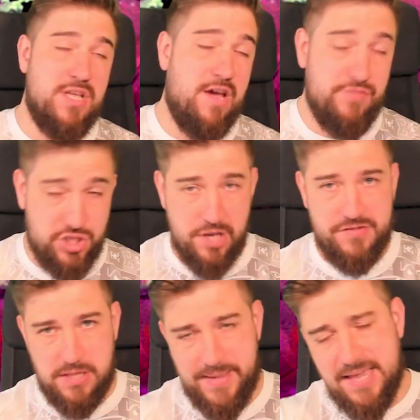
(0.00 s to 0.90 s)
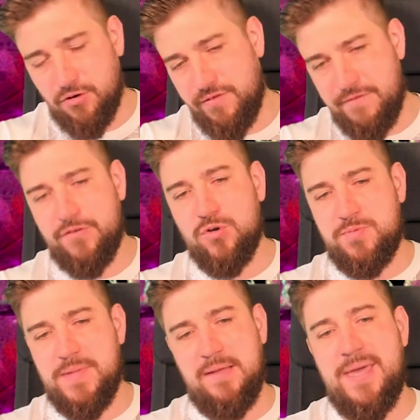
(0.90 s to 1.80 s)
reserves limit or
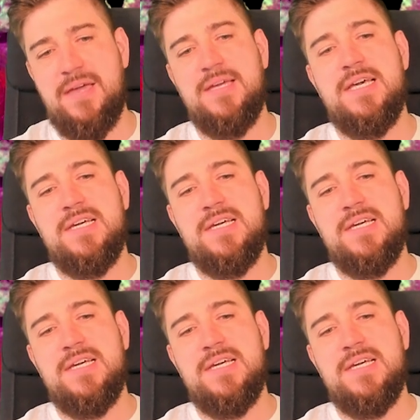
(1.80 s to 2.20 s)
reinforcement limit,